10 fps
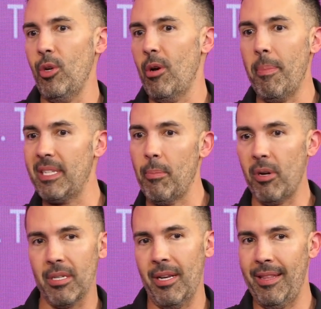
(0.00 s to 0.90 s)
You're a busy
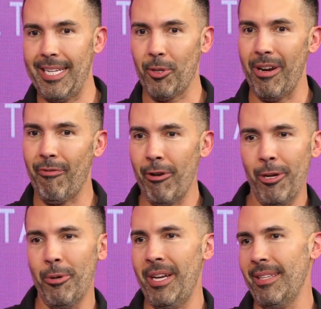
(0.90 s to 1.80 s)
person and that's great for
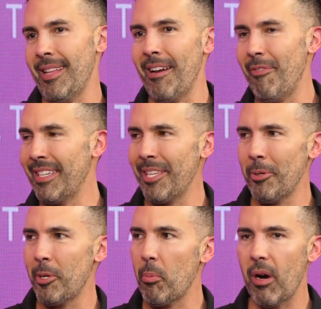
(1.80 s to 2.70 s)
you and it's not affecting
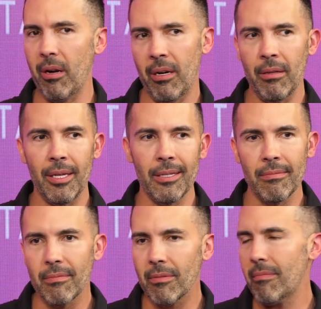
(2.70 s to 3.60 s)
you and your partner,
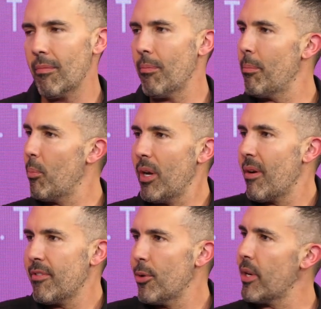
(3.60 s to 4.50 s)
then we
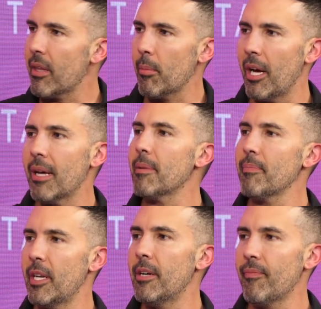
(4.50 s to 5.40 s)
don't have to do anything about it,
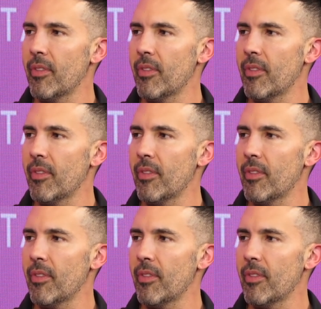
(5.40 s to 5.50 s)
you know?